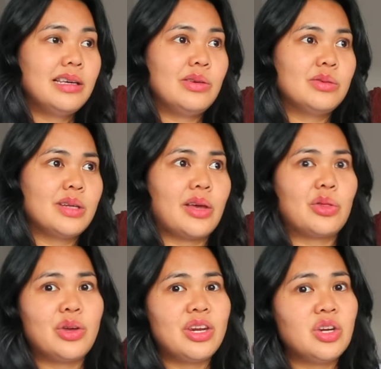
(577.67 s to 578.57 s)
It was like
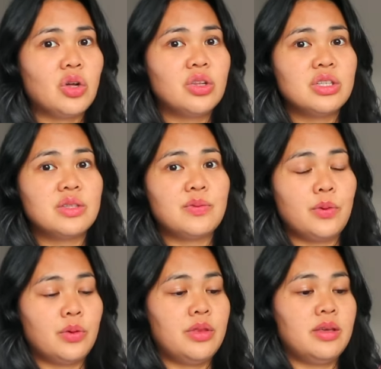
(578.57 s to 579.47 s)
$30
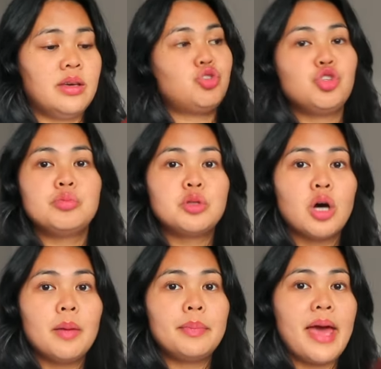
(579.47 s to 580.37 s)
for the tube
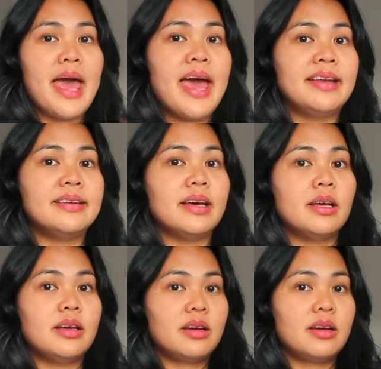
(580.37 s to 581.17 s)
top and